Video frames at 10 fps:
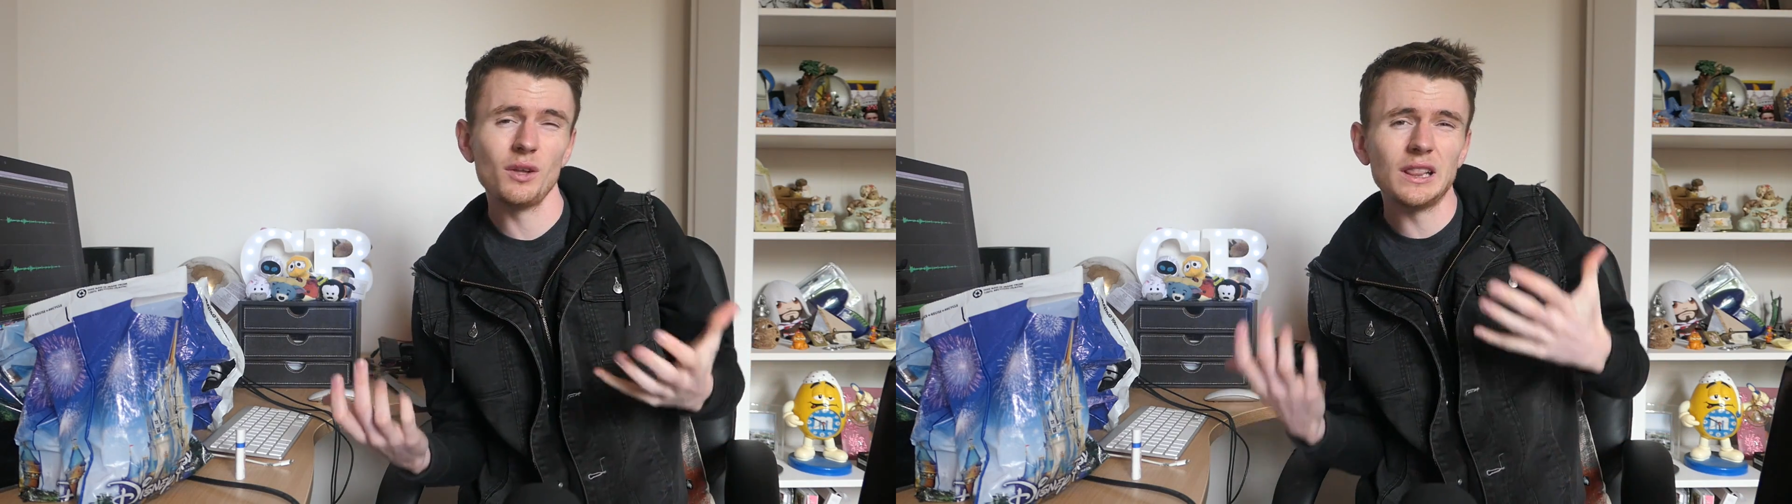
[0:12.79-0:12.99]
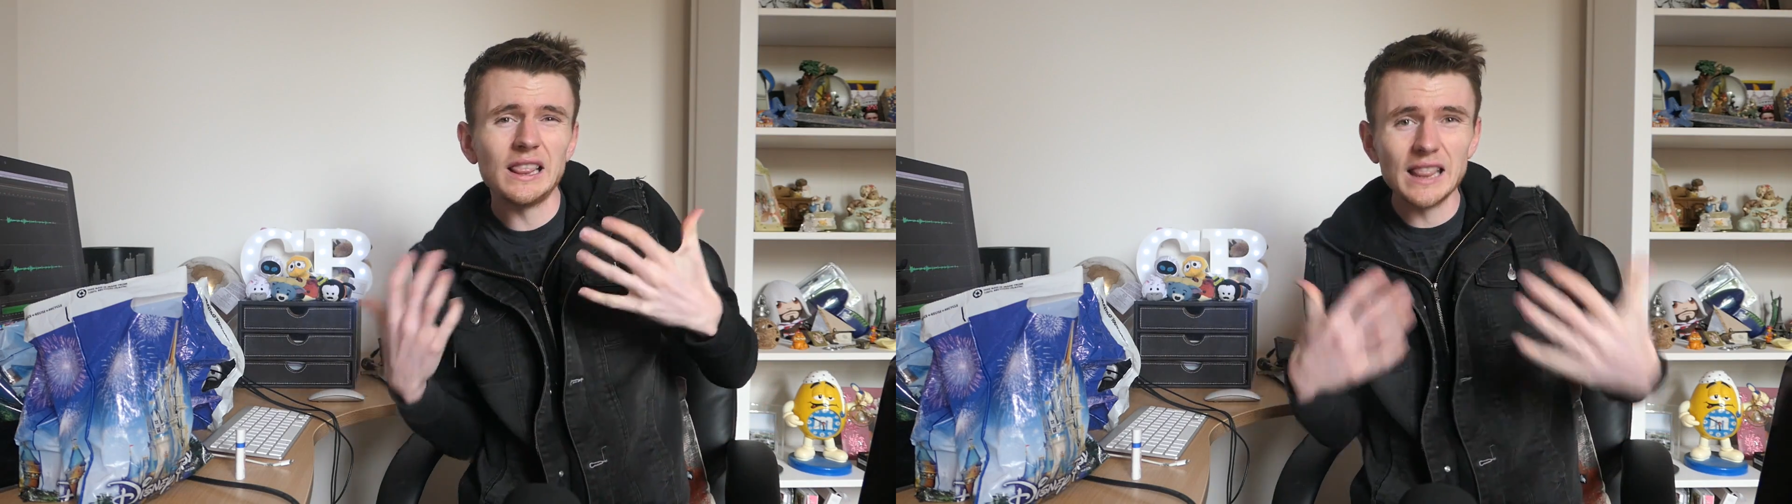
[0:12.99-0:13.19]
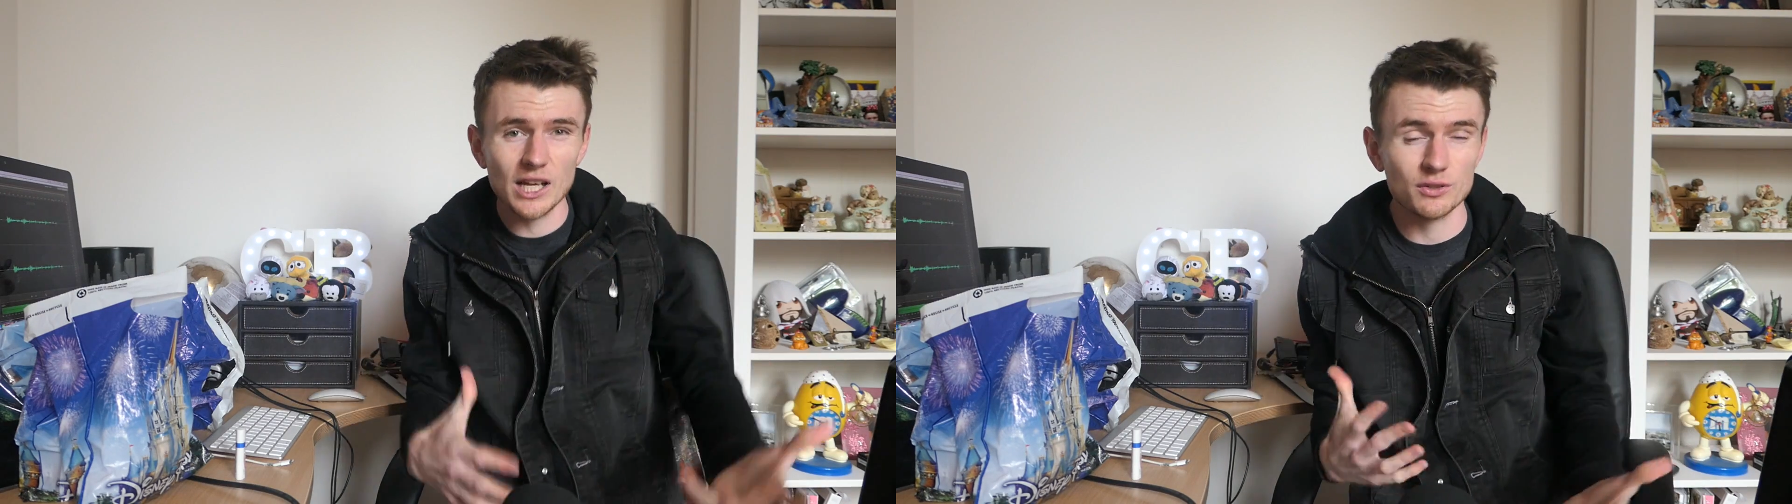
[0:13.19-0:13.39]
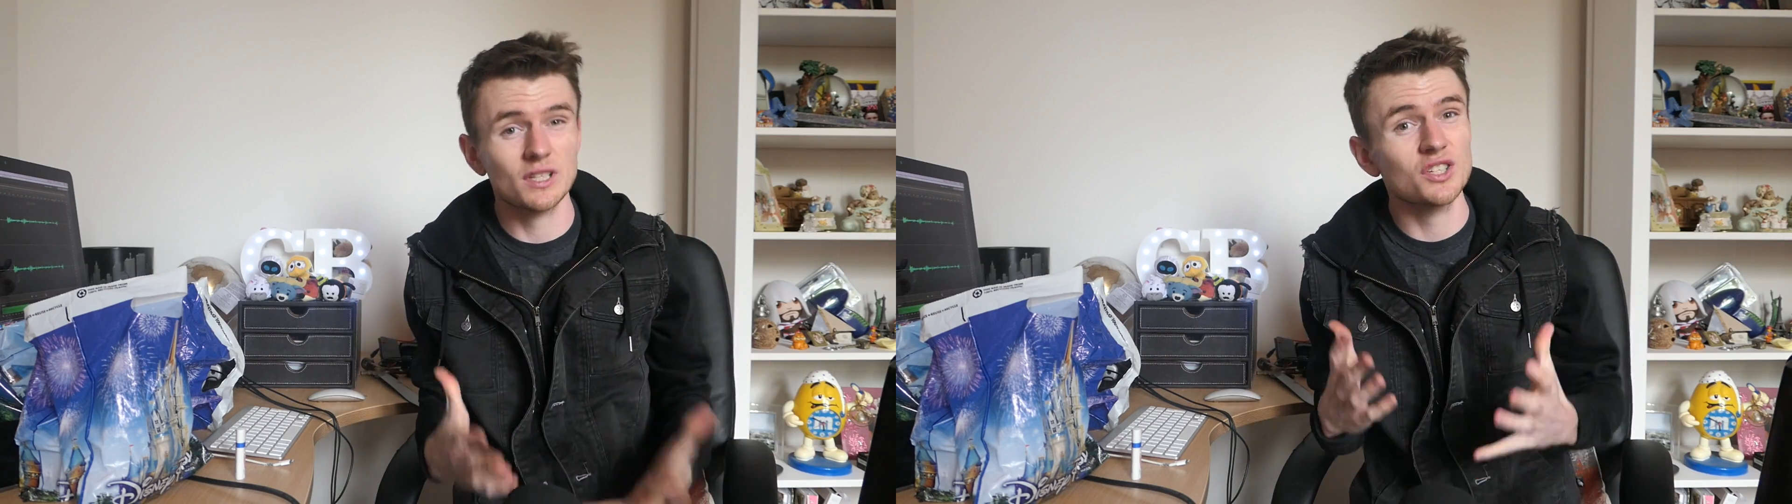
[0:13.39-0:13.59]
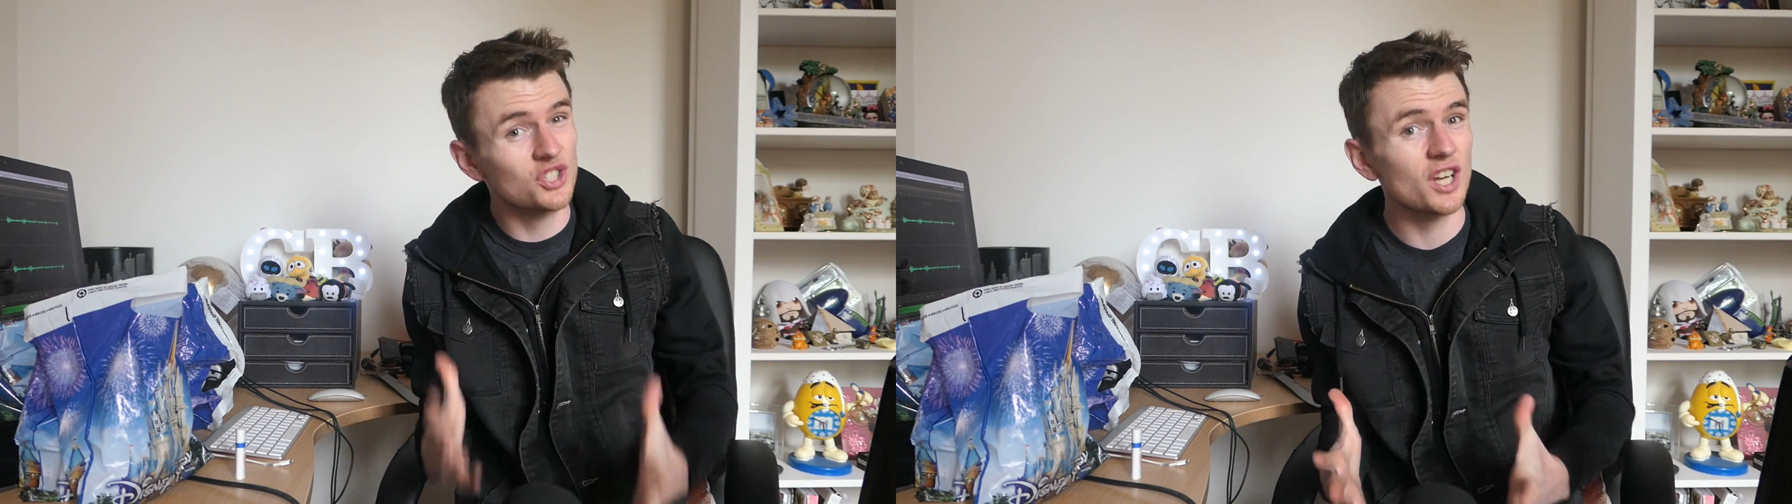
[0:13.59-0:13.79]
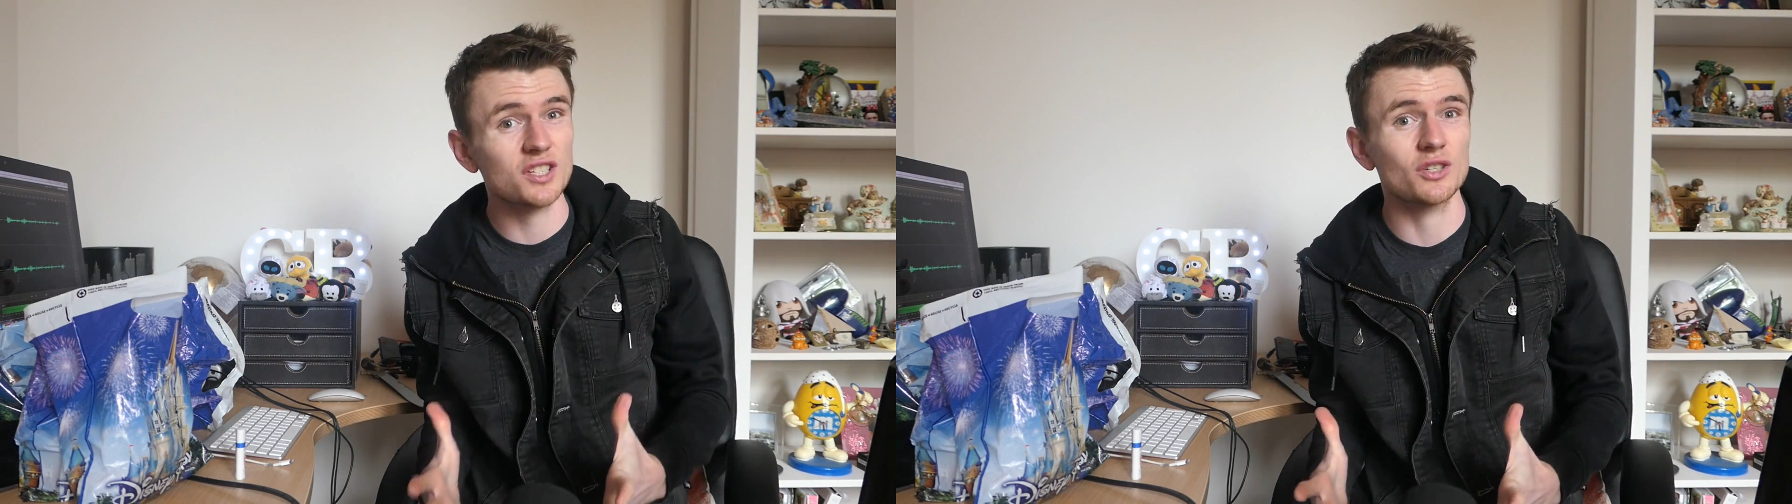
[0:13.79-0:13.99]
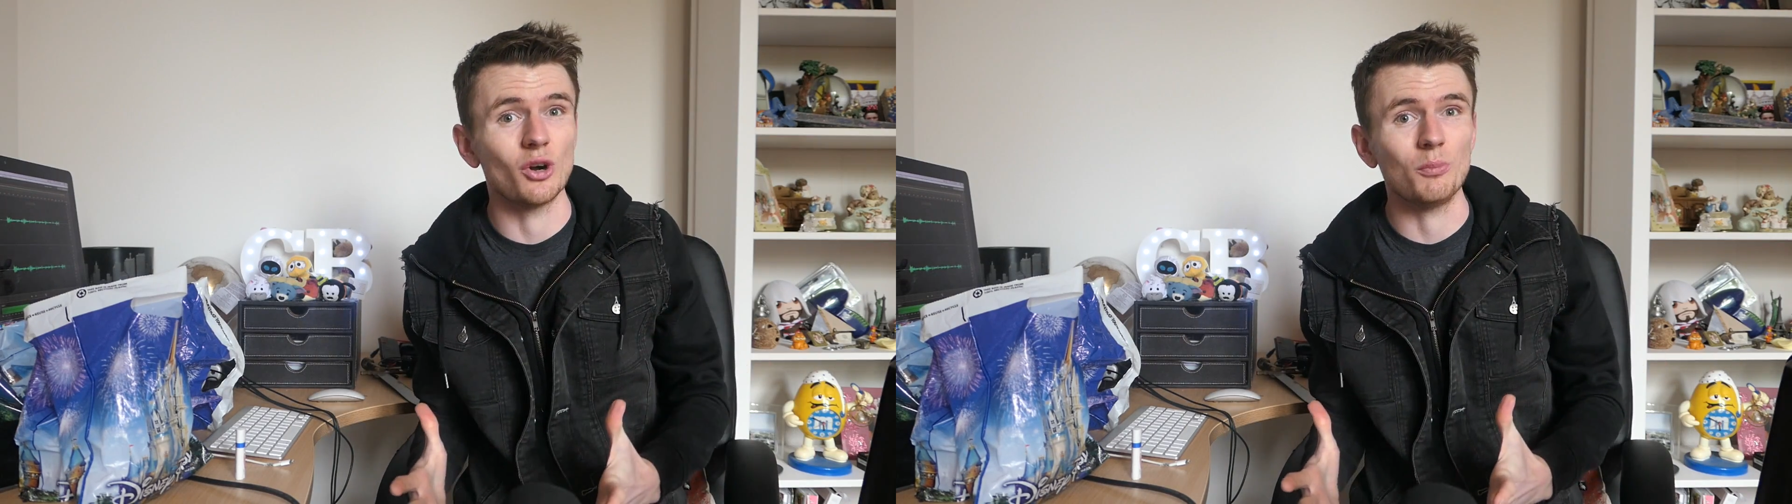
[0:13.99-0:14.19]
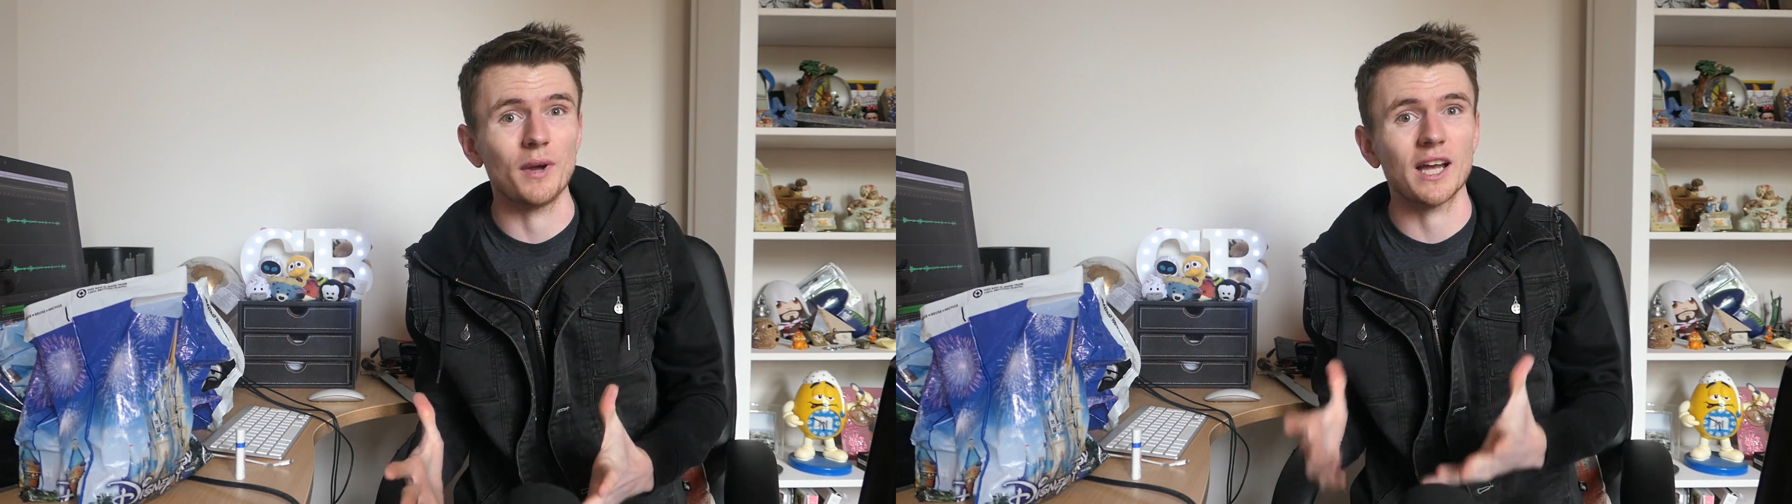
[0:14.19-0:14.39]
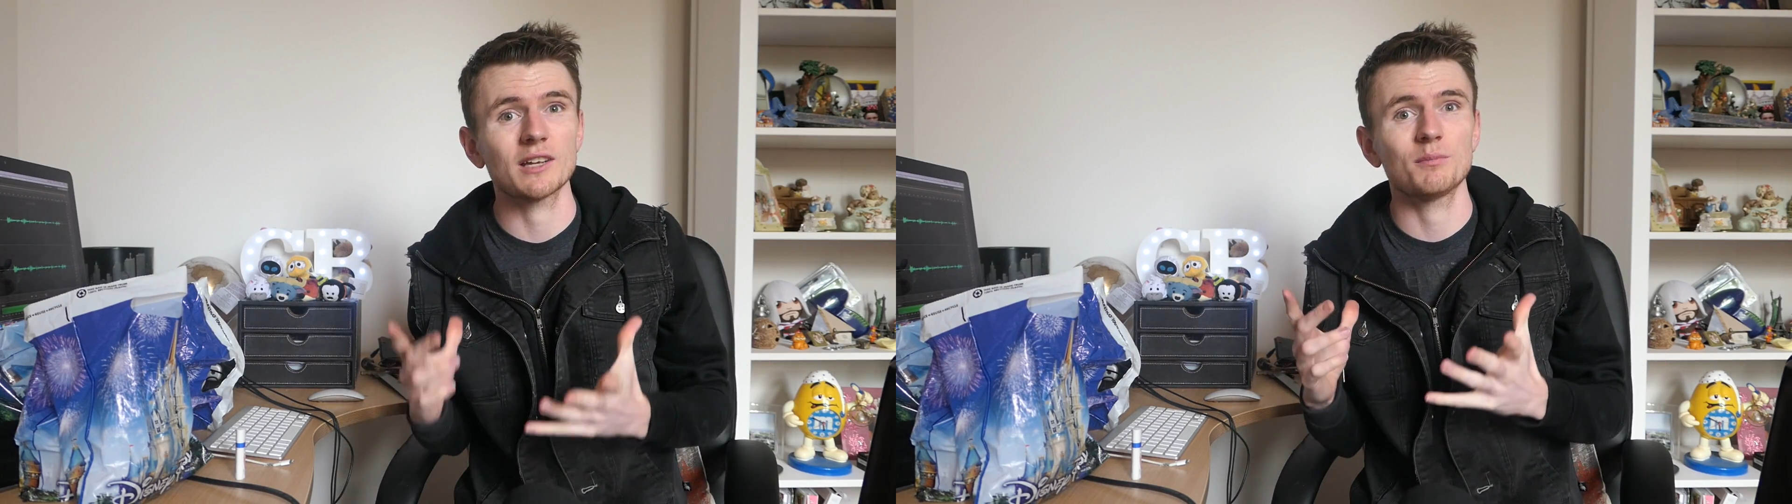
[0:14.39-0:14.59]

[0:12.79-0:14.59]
literally just got back,